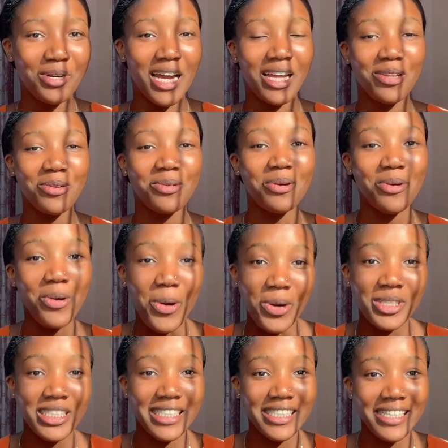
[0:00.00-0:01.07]
Hello
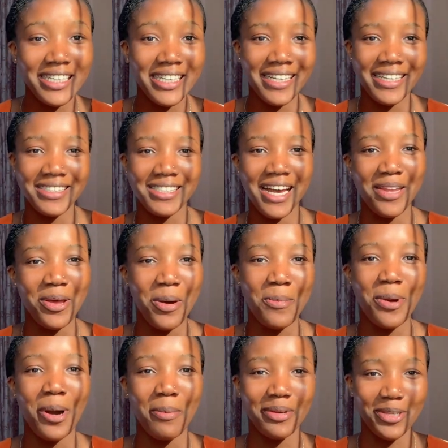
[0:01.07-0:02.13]
OGs and
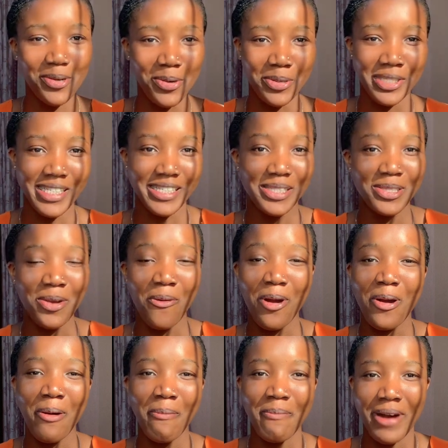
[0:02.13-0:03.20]
upcoming OGs. You're
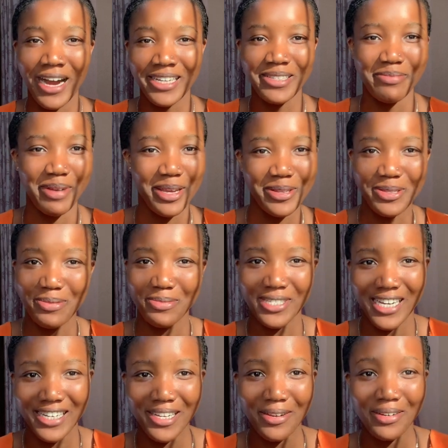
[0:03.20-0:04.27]
welcome back to my YouTube
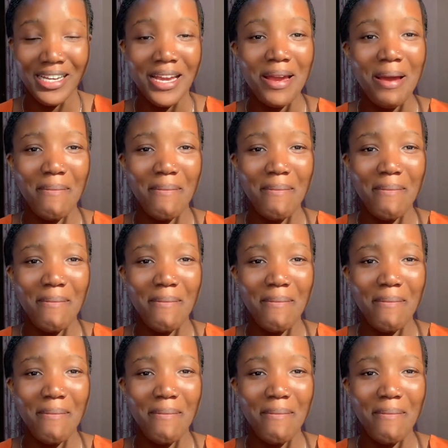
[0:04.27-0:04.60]
channel.